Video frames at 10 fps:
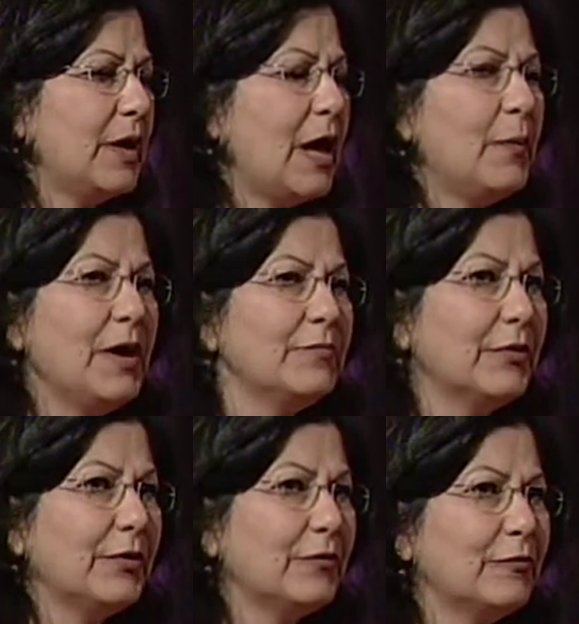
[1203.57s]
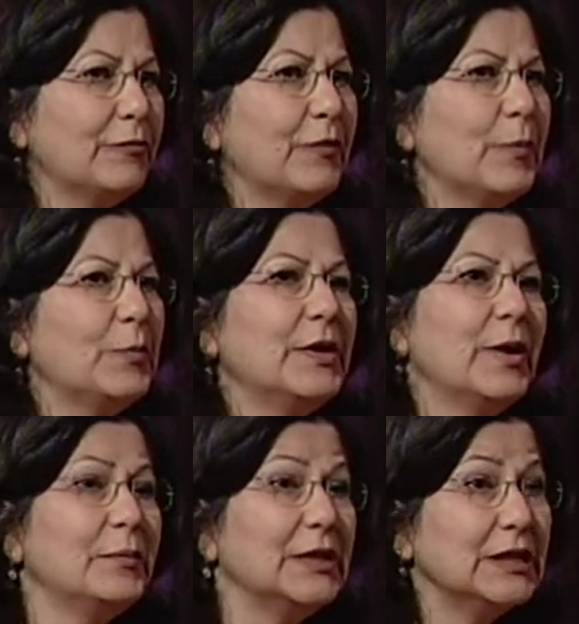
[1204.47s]
However, from what
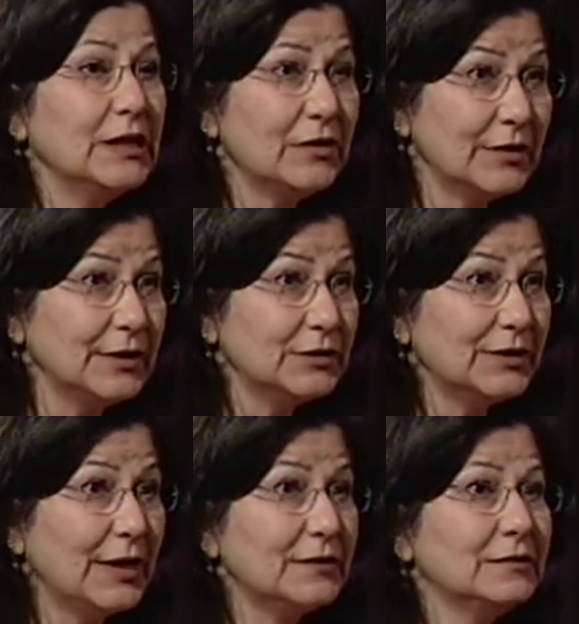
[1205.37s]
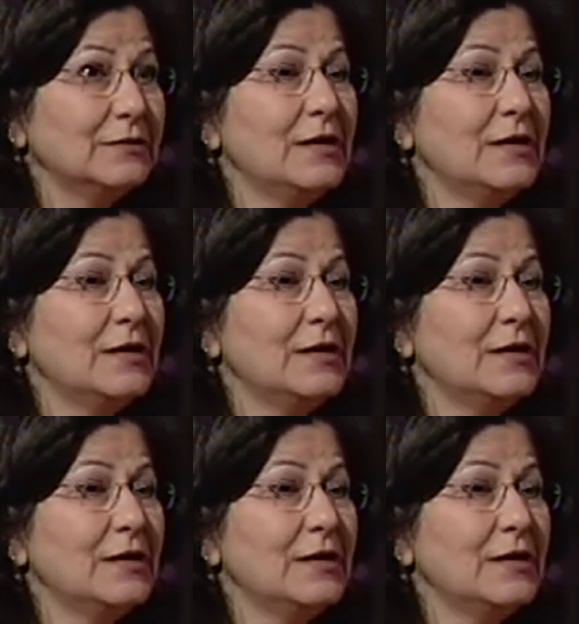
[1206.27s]
I'm reading on internet